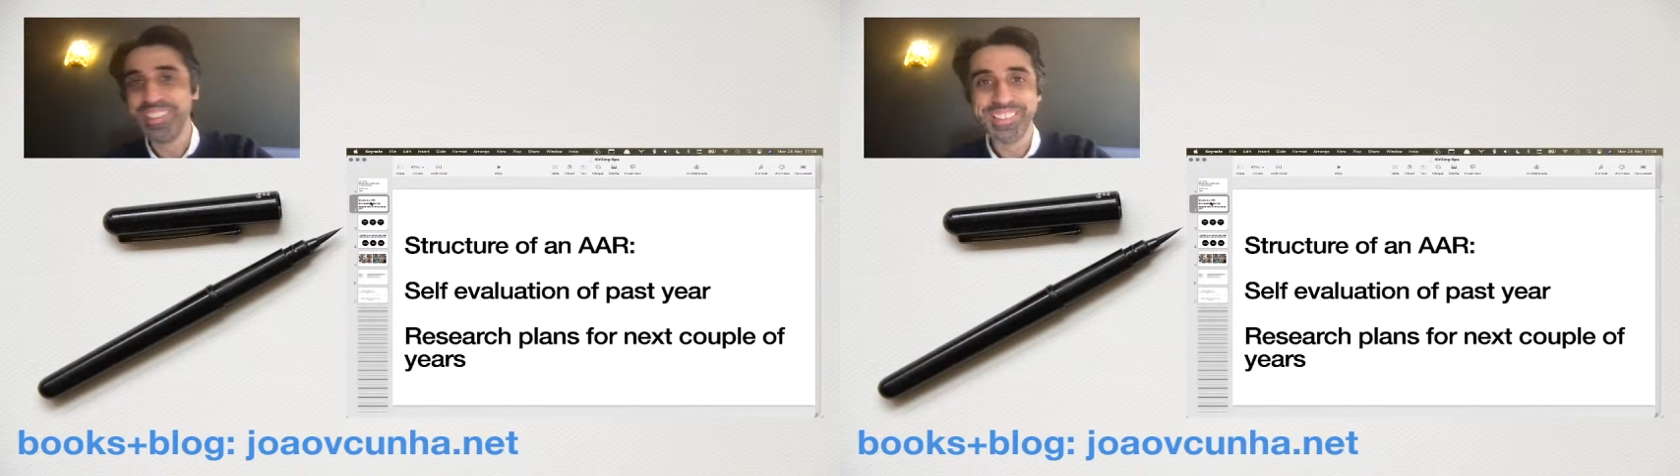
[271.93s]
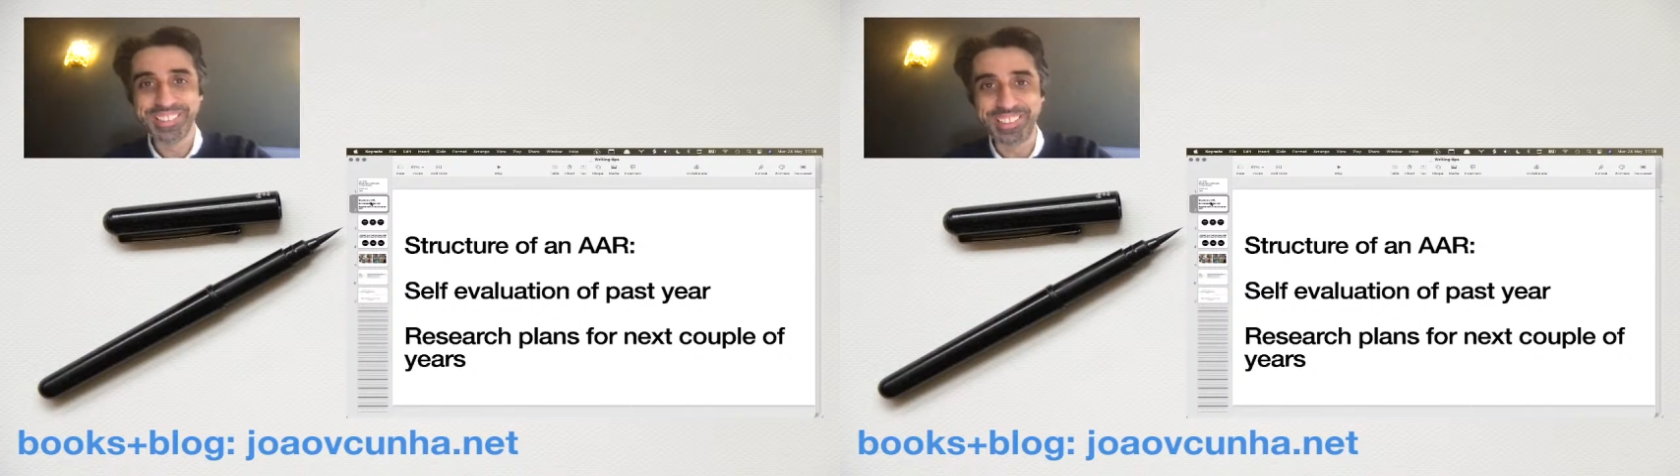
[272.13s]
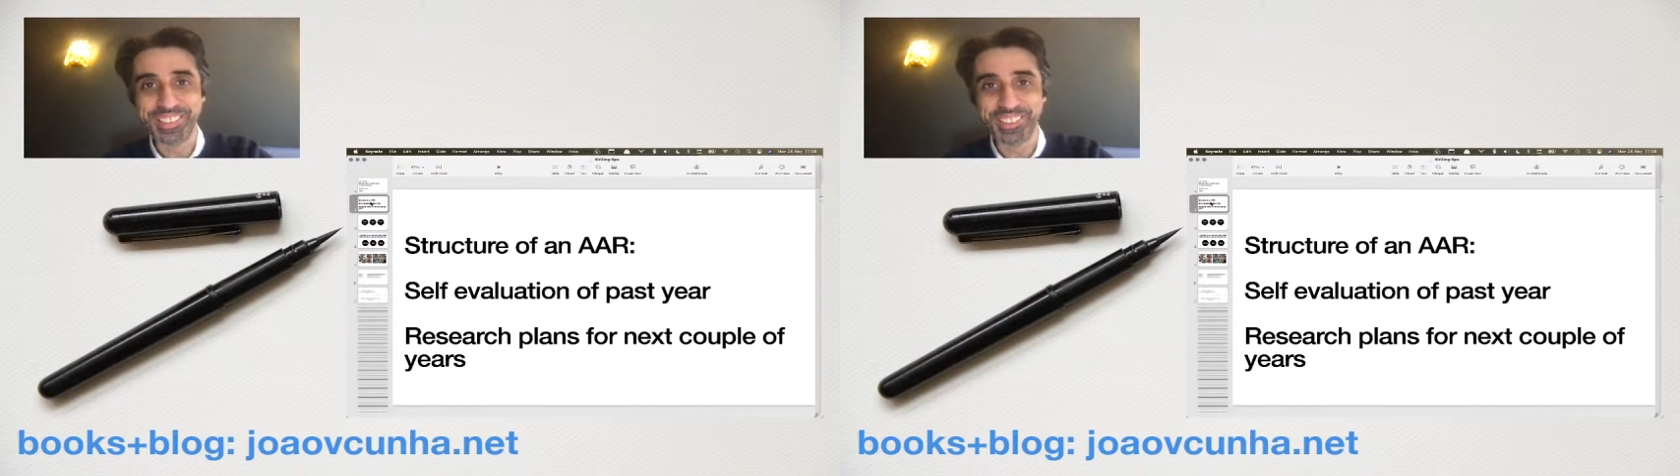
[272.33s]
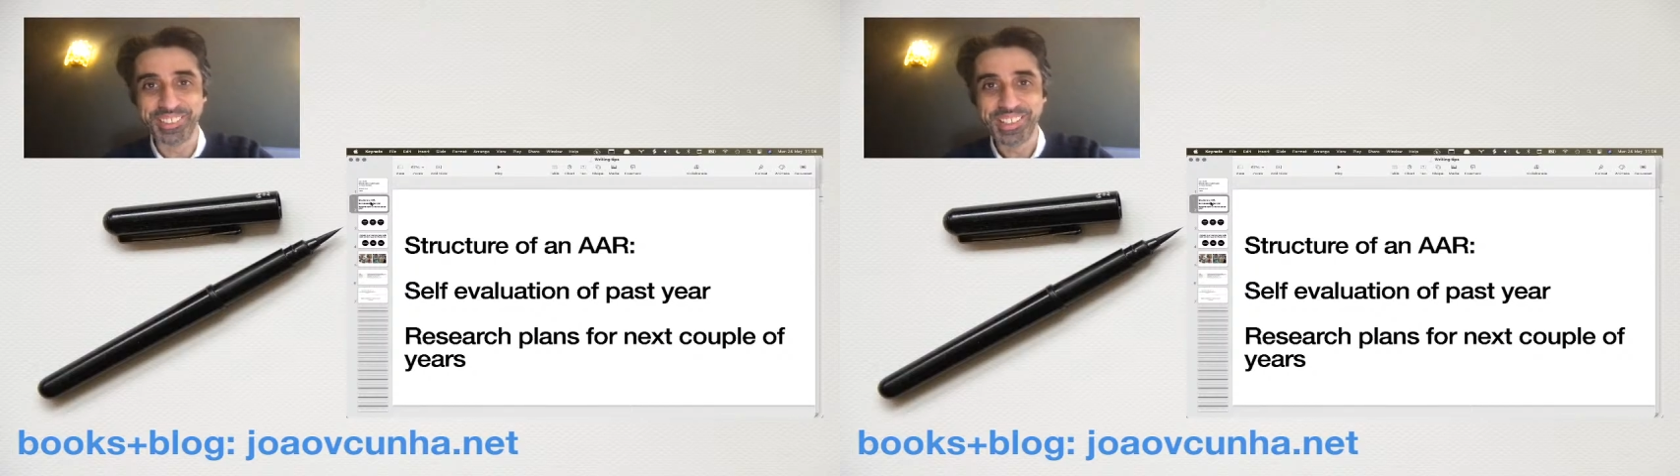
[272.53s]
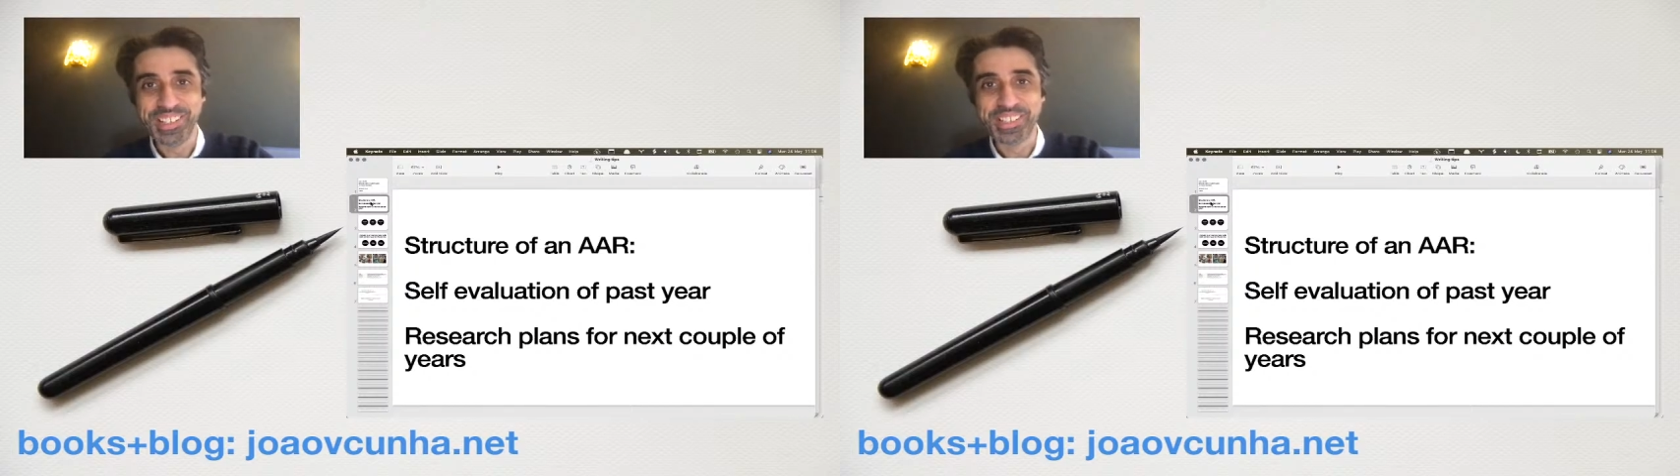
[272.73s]

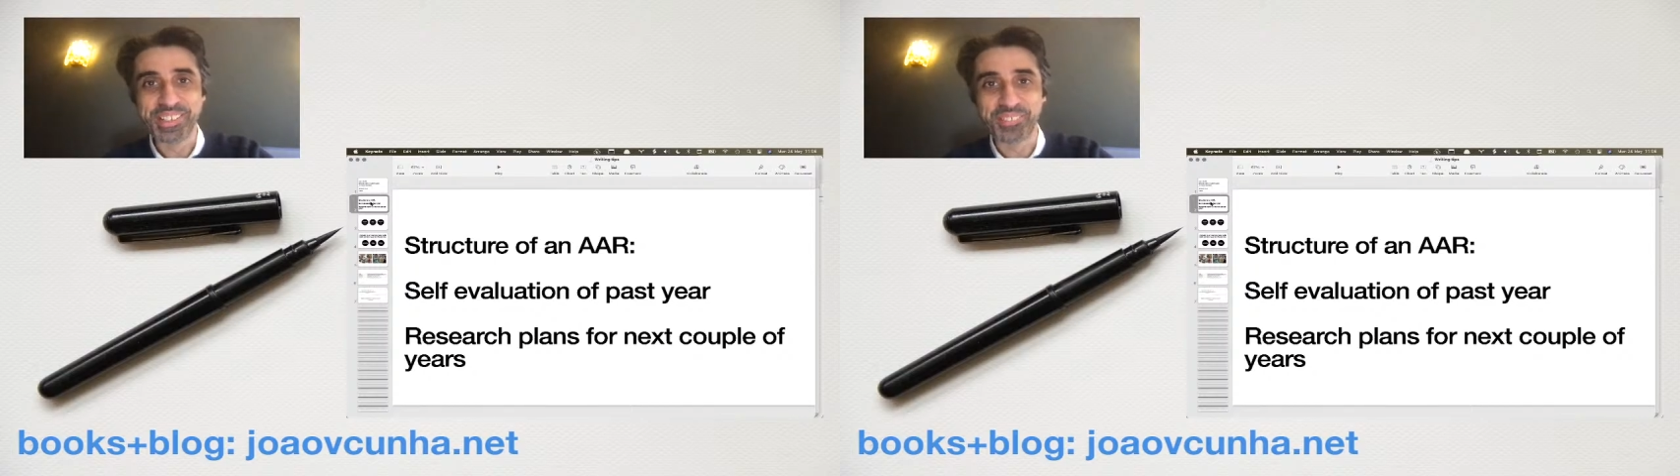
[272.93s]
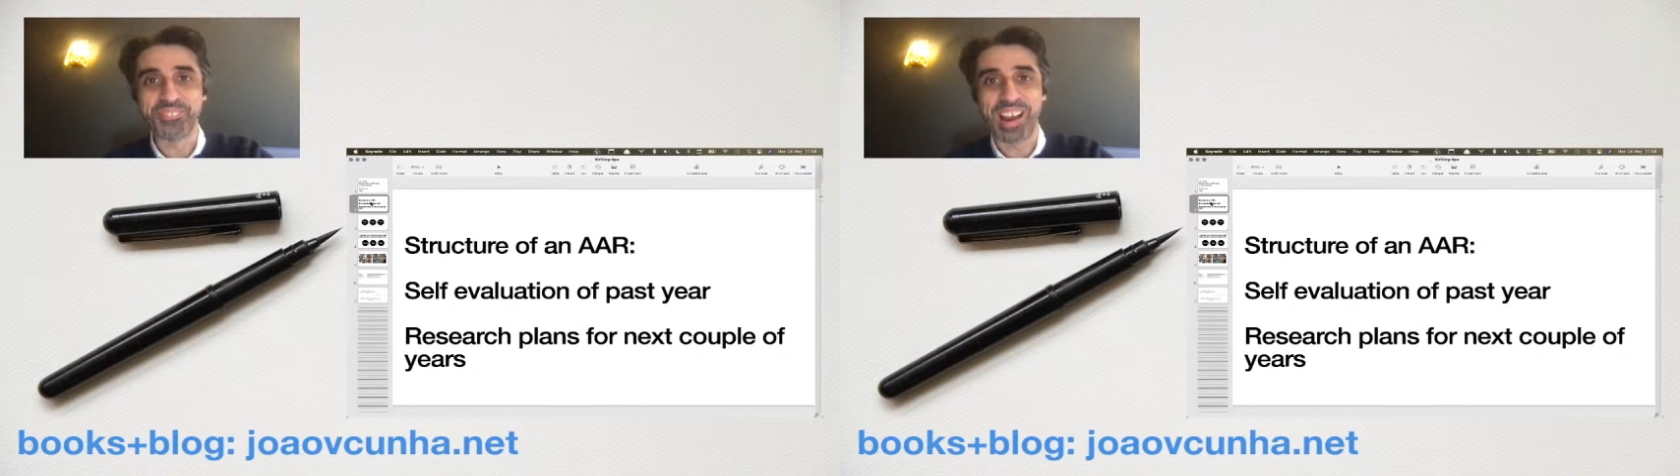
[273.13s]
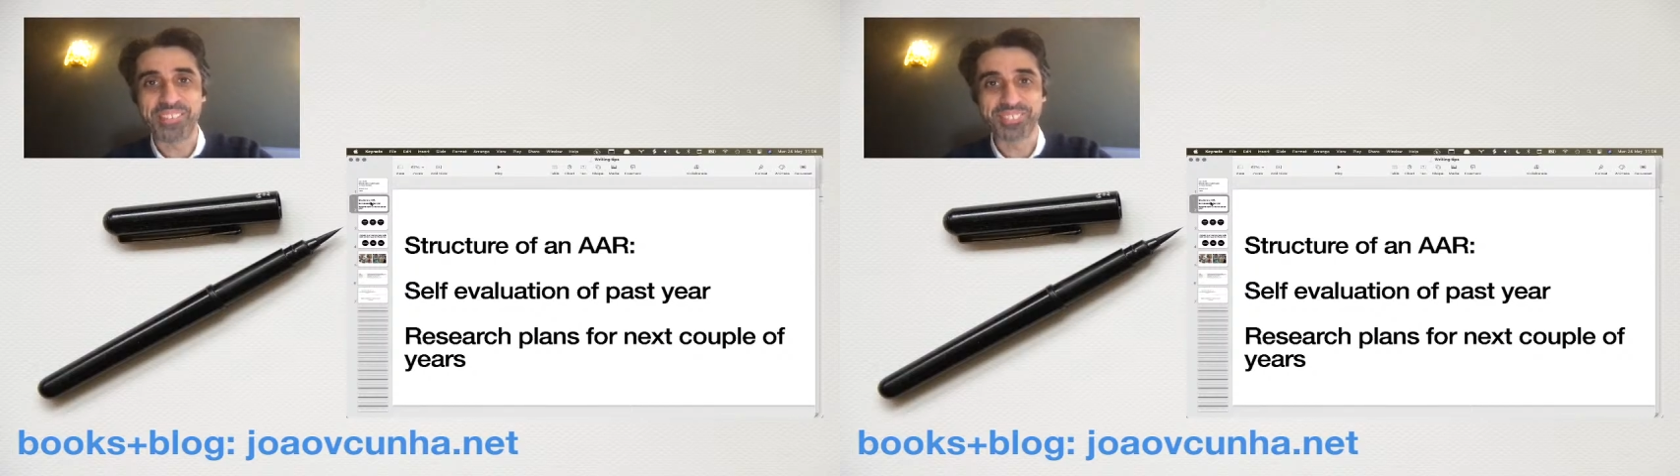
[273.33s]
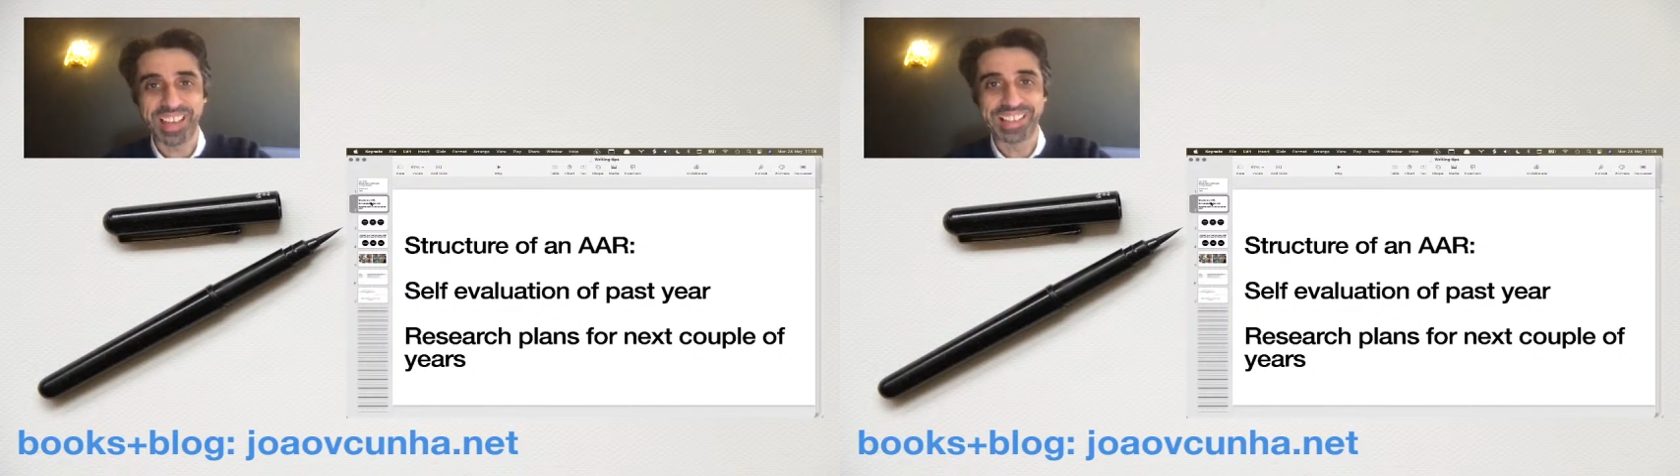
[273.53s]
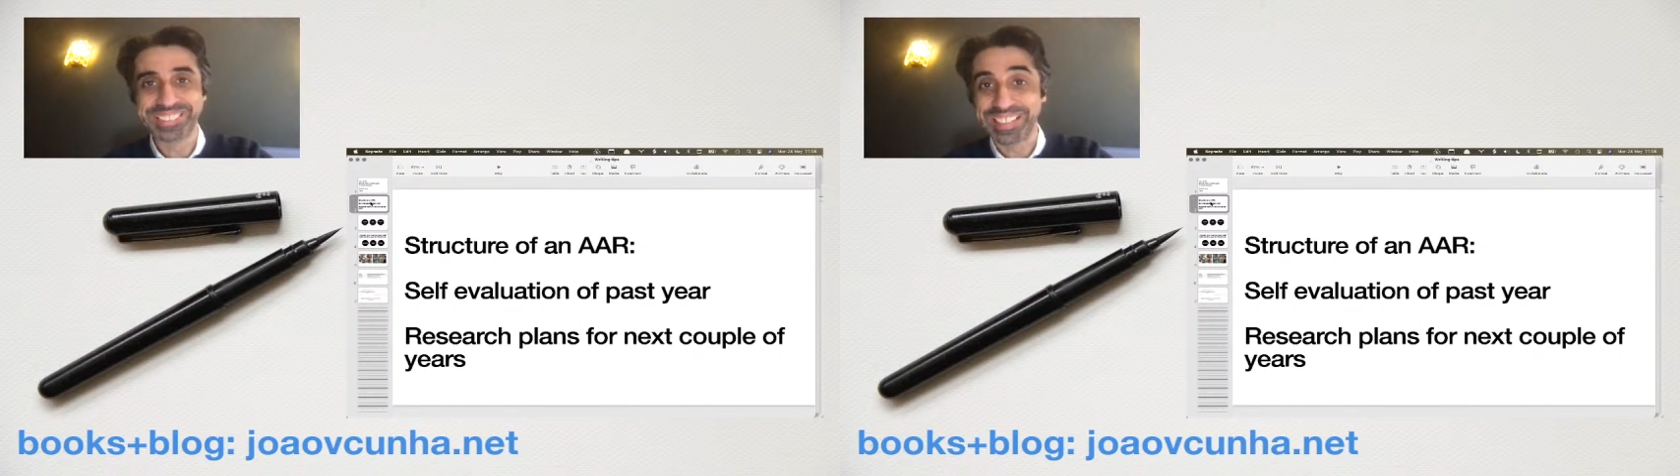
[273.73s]
your pipeline